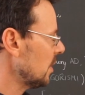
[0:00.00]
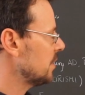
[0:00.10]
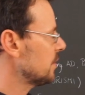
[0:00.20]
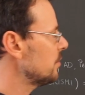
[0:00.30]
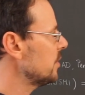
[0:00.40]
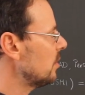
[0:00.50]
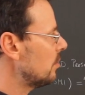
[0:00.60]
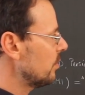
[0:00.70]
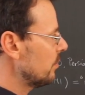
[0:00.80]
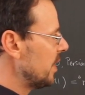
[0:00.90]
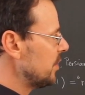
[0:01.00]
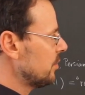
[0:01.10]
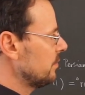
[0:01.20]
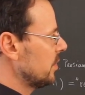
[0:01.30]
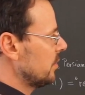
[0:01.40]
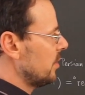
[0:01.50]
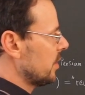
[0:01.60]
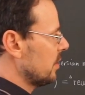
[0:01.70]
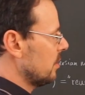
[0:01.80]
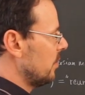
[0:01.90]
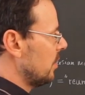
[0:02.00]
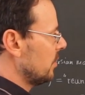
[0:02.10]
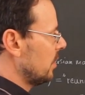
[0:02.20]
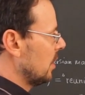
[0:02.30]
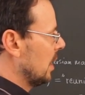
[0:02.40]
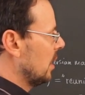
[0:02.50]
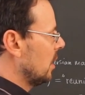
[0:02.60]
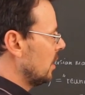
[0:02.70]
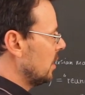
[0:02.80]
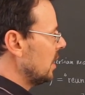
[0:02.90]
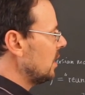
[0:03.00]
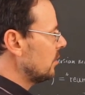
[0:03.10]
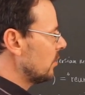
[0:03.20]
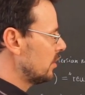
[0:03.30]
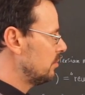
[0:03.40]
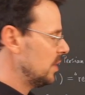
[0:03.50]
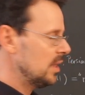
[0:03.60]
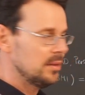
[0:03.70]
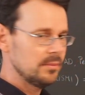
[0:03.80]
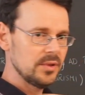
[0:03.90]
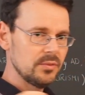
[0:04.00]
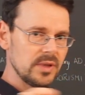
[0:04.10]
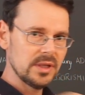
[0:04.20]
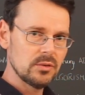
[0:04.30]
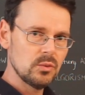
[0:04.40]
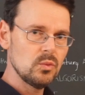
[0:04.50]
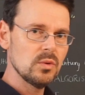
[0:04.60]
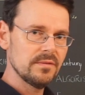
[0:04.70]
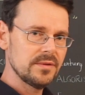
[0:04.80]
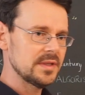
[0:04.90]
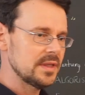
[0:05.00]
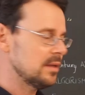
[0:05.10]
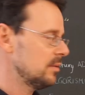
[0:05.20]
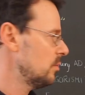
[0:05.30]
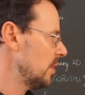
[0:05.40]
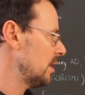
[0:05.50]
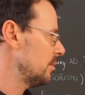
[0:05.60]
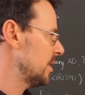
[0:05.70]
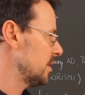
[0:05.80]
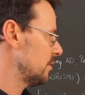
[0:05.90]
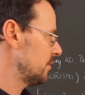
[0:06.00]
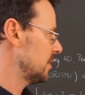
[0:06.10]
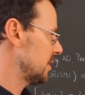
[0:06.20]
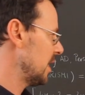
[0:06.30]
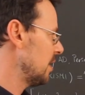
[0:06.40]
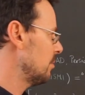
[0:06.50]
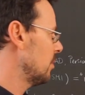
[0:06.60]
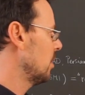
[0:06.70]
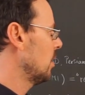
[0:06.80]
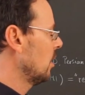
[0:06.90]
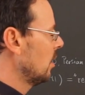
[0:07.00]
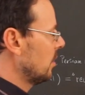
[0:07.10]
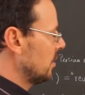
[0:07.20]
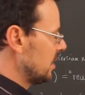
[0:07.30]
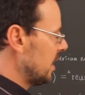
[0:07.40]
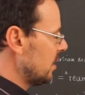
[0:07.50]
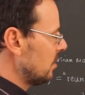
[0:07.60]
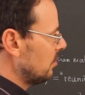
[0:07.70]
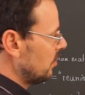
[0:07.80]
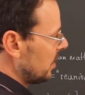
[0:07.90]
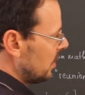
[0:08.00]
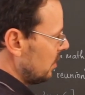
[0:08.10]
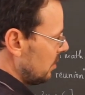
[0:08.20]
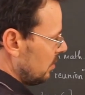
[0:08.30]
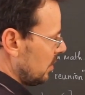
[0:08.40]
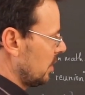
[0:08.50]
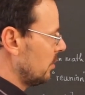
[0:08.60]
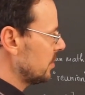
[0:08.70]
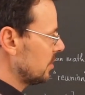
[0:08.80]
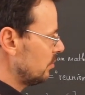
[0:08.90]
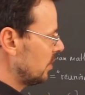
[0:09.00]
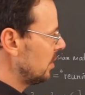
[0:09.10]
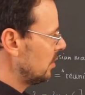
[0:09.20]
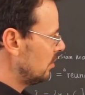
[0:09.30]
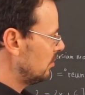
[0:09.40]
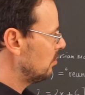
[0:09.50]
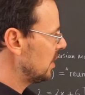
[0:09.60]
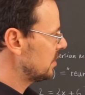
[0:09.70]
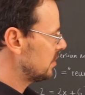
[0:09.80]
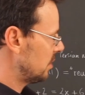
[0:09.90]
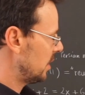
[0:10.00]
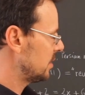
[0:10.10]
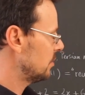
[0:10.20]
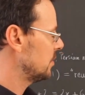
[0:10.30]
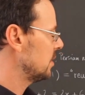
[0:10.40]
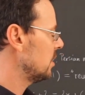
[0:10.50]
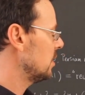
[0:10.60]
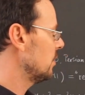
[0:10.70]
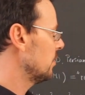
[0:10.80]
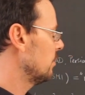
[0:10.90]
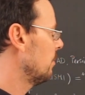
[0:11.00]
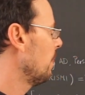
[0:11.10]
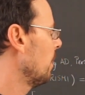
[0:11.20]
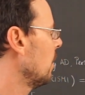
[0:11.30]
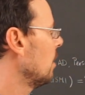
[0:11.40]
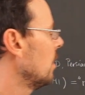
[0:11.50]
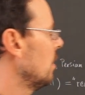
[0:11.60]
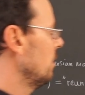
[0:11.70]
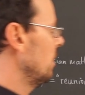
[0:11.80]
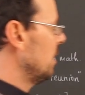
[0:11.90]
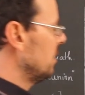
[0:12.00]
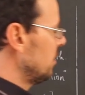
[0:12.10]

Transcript: So the operation we are talking about need not be between two elements of the same set, but can also be mixed, as you see here. Then a